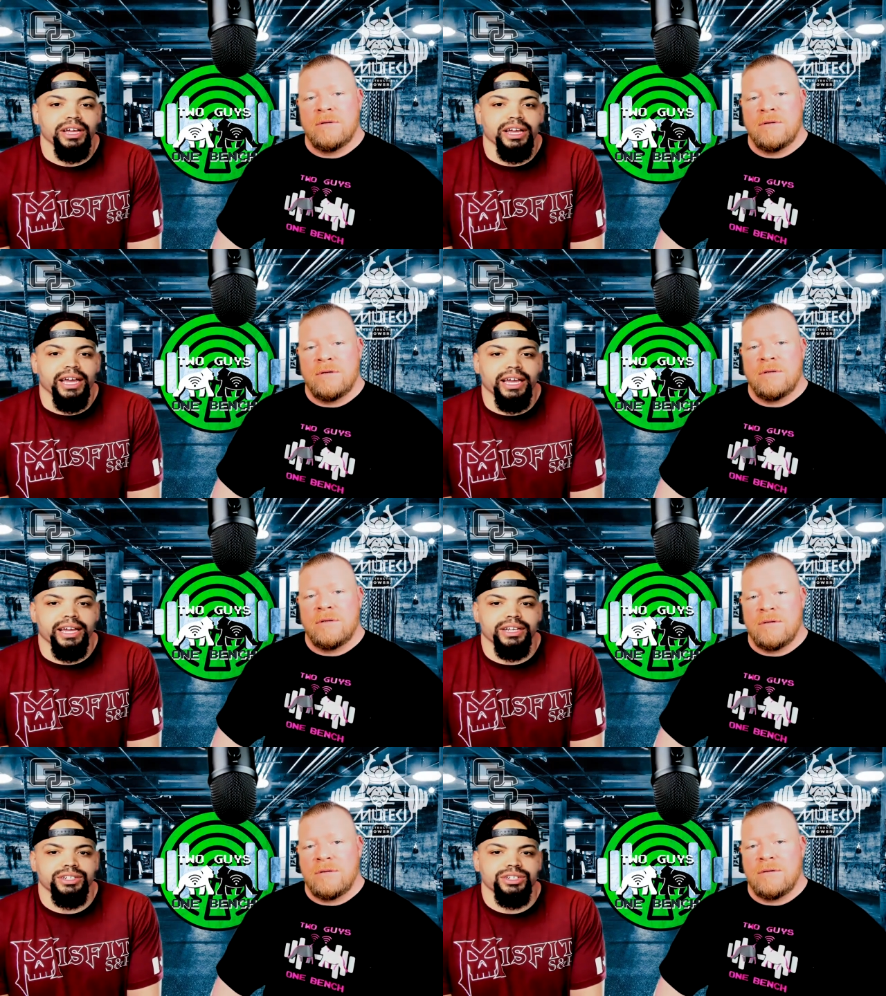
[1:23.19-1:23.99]

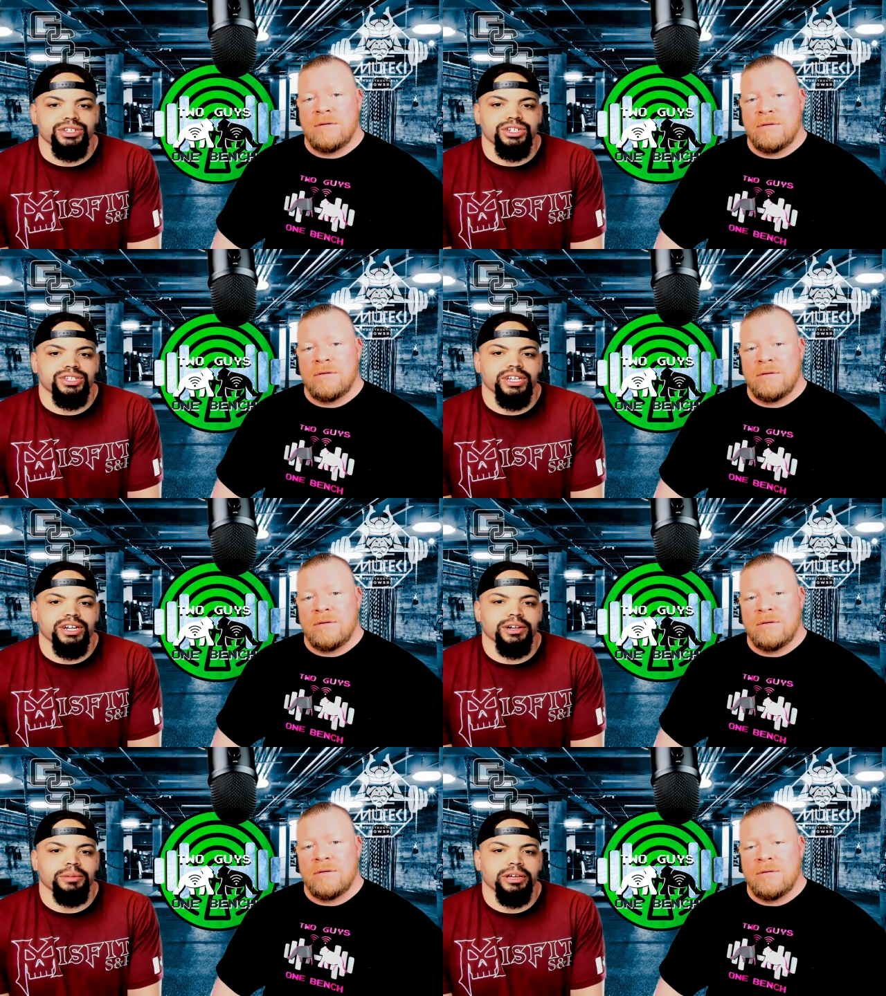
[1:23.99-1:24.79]
Speaker 1: and just hearing
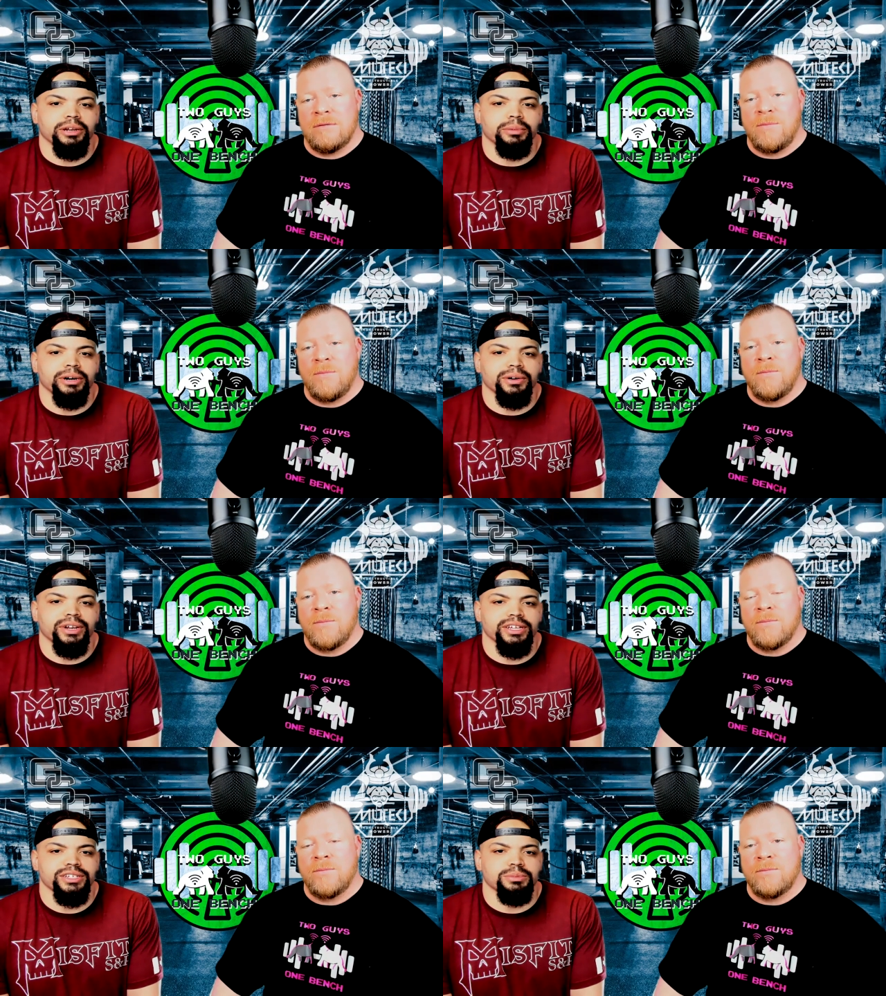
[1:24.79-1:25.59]
a bit about
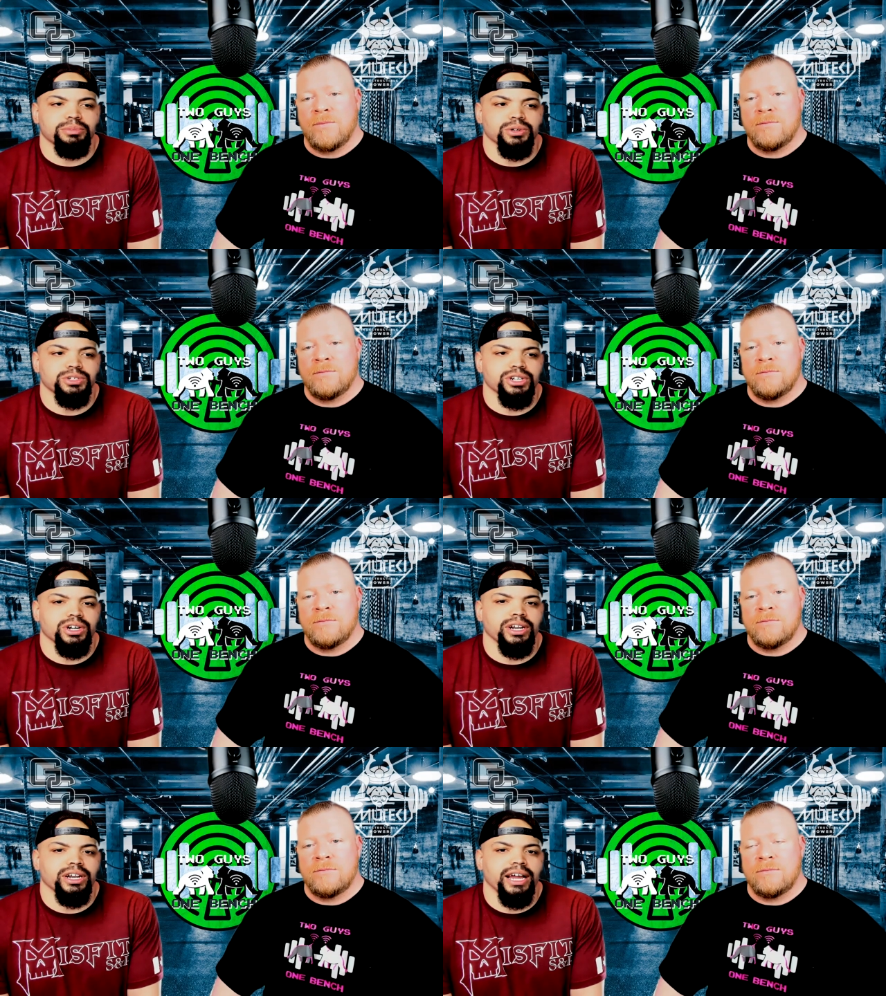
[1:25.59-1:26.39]
his approach
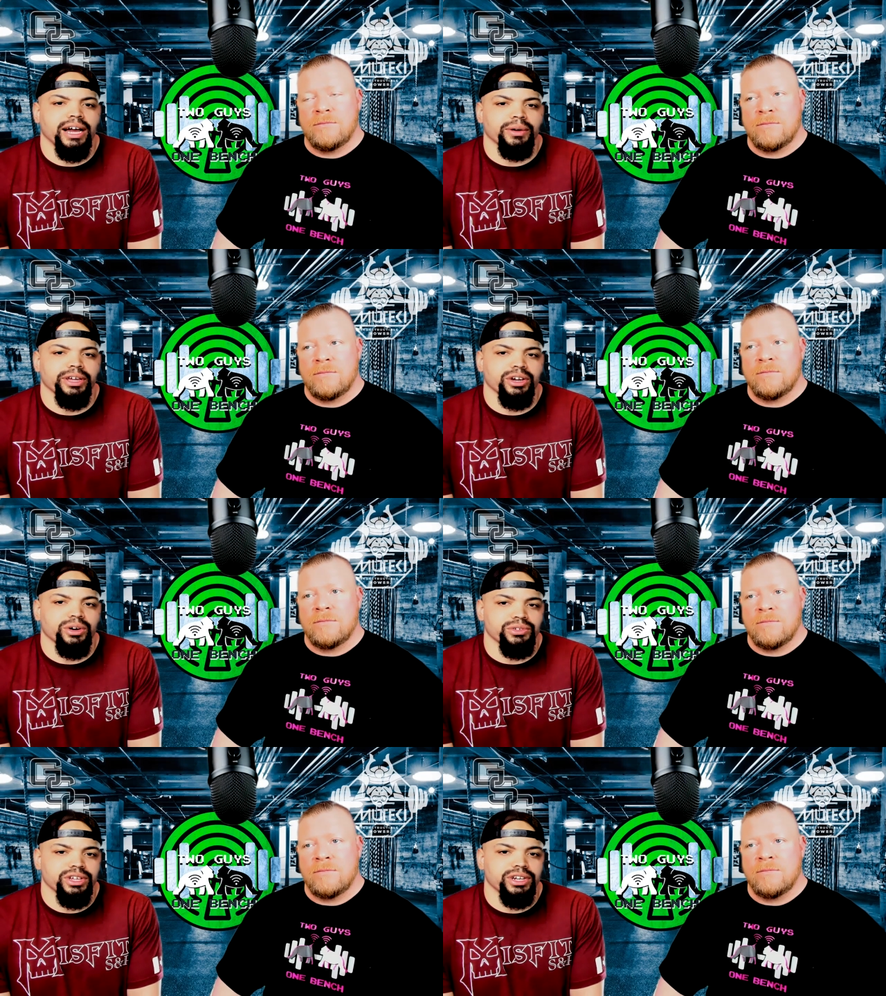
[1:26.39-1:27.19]
on how he goes
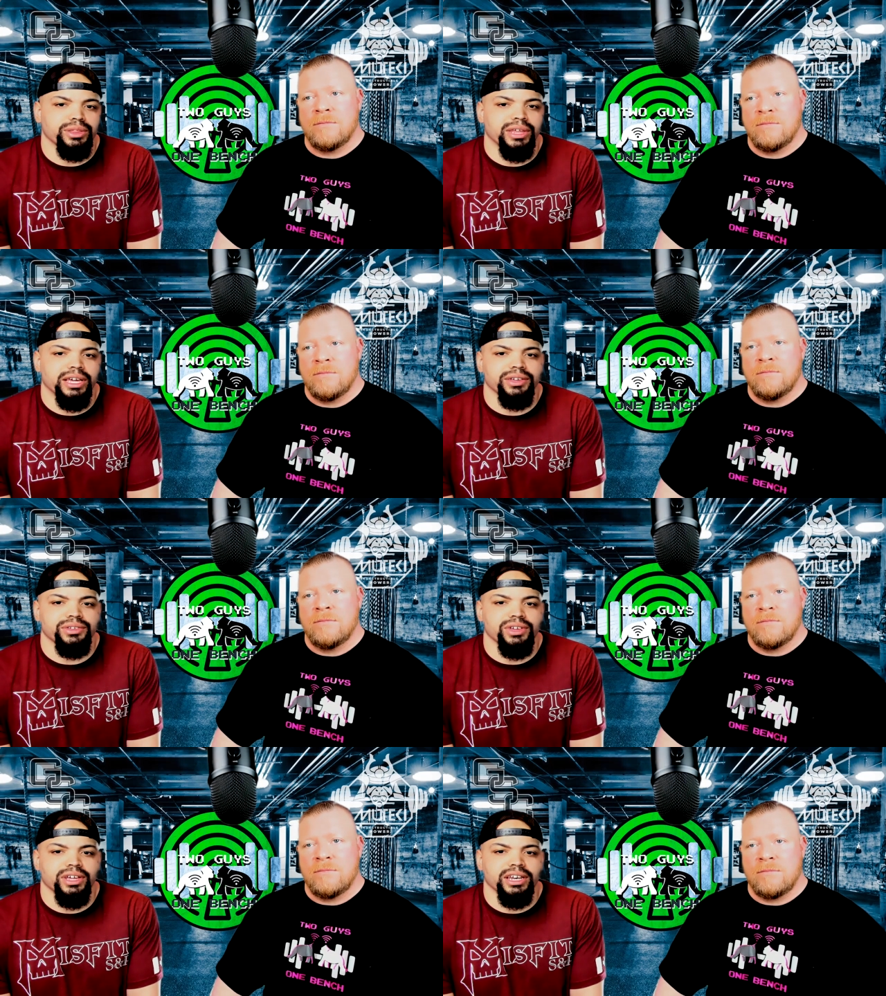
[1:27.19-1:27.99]
into things
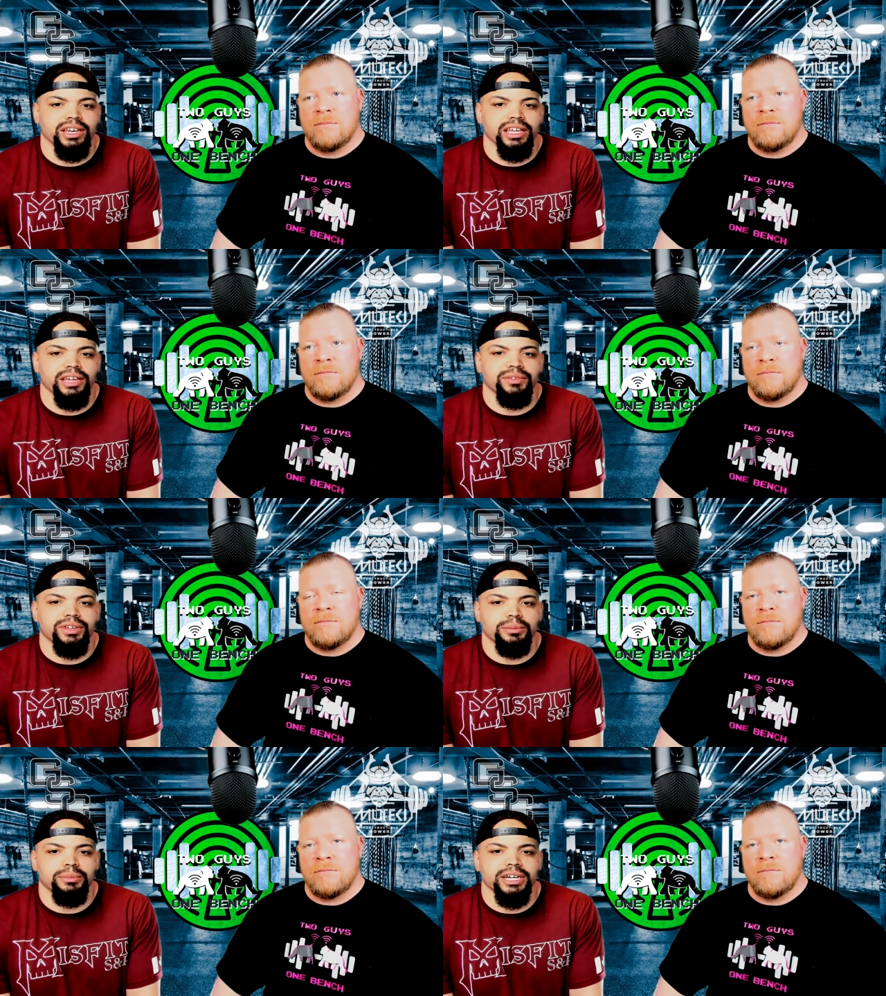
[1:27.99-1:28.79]
and even the
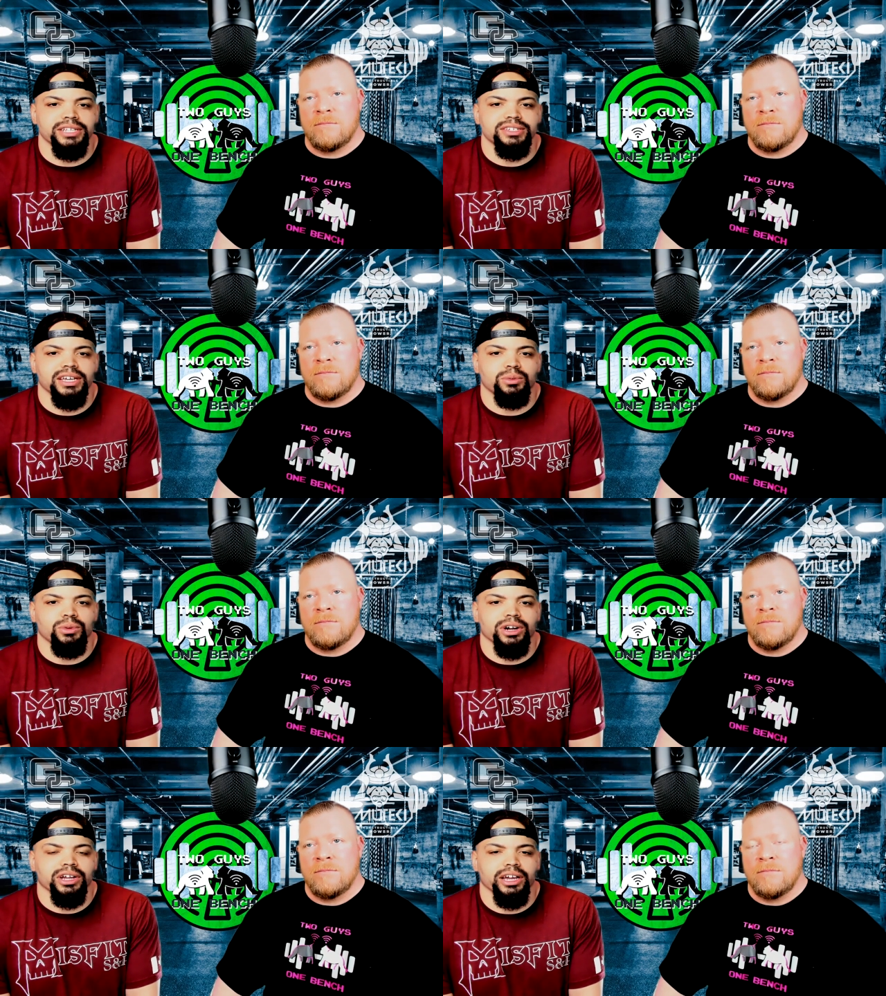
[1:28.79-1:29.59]
mindset
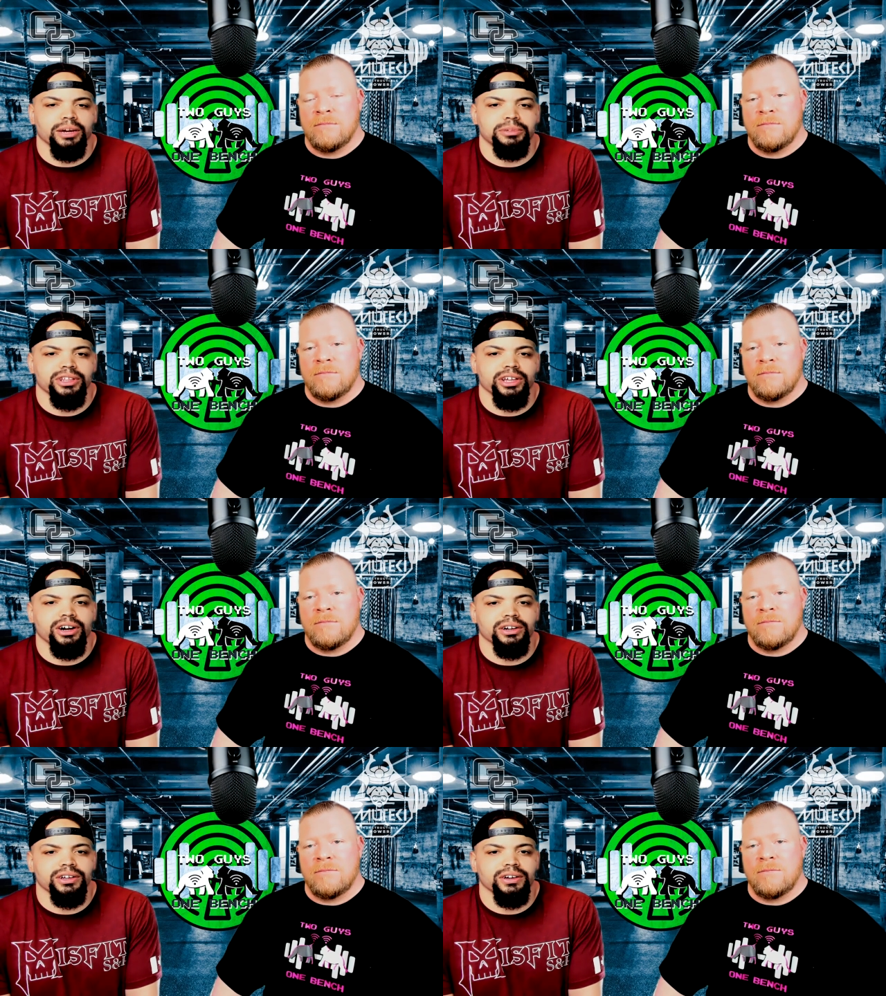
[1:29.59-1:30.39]
walking up to the
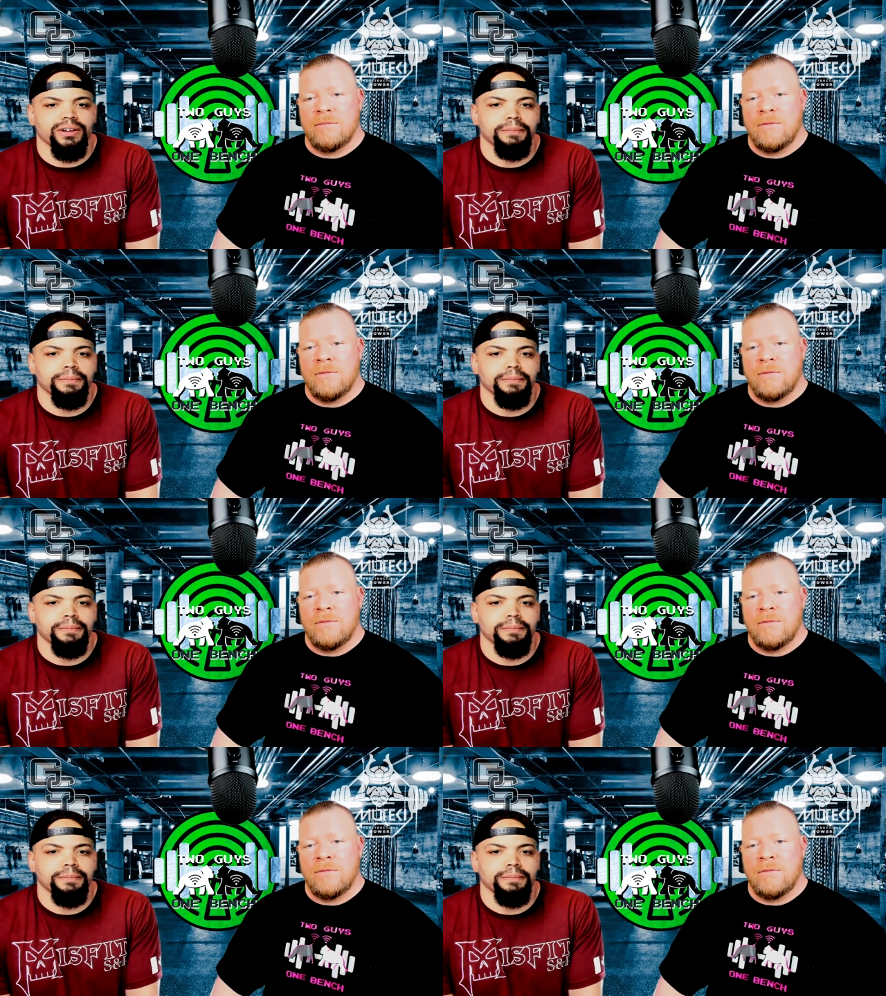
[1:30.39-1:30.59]
octagon